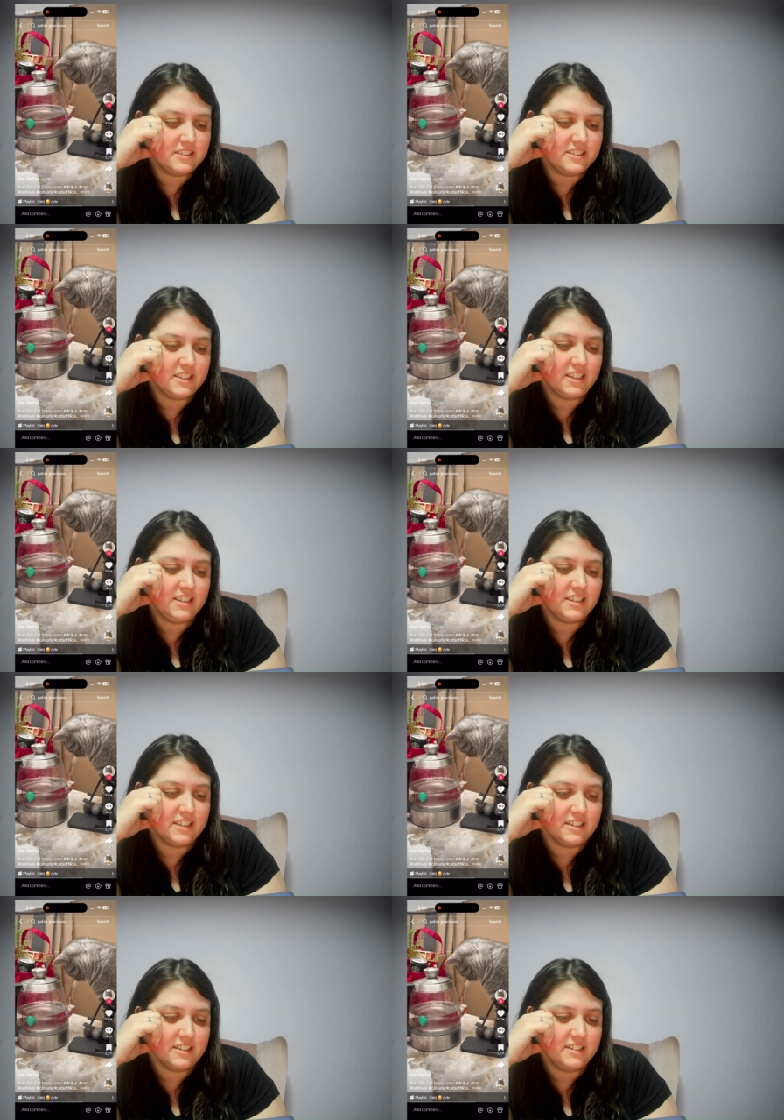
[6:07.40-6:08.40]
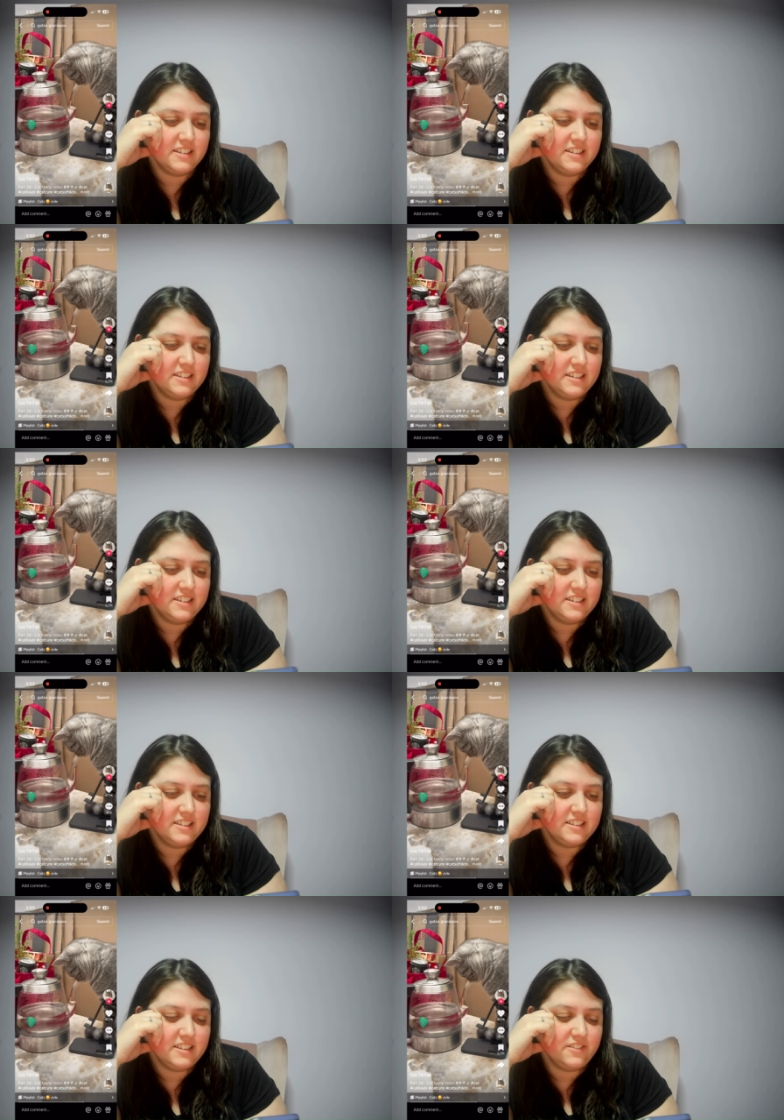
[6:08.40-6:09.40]
It's like a
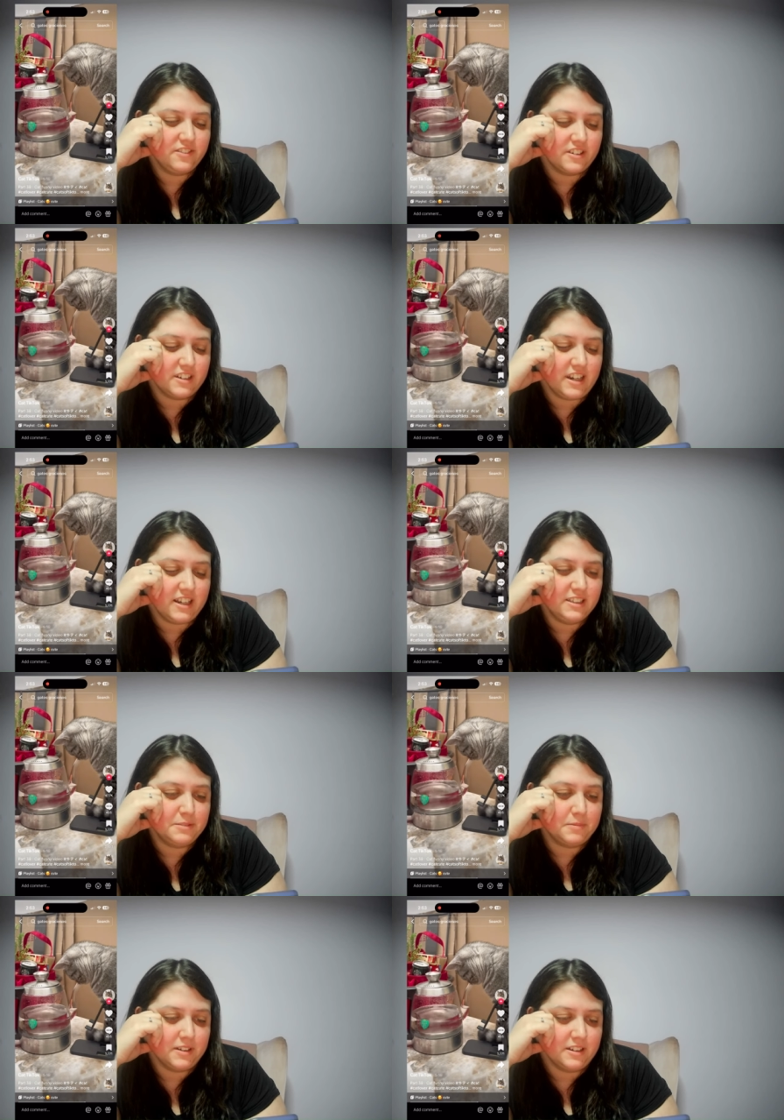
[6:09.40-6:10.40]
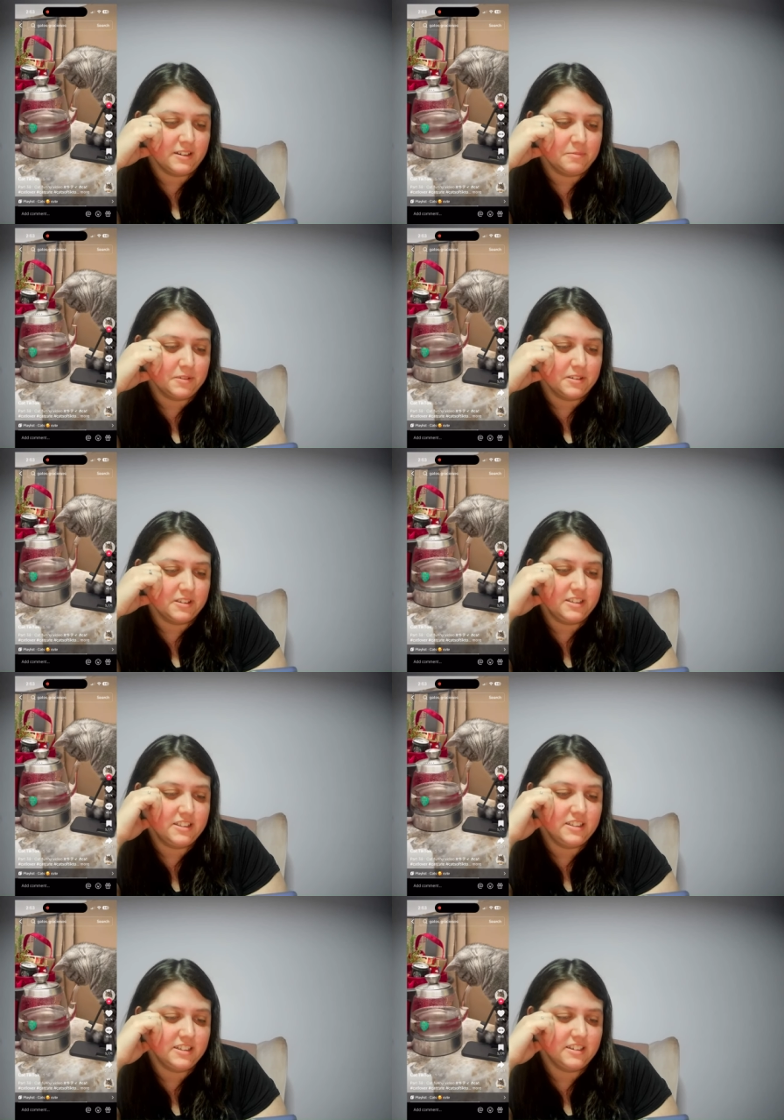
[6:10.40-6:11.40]
thing for asthma almost.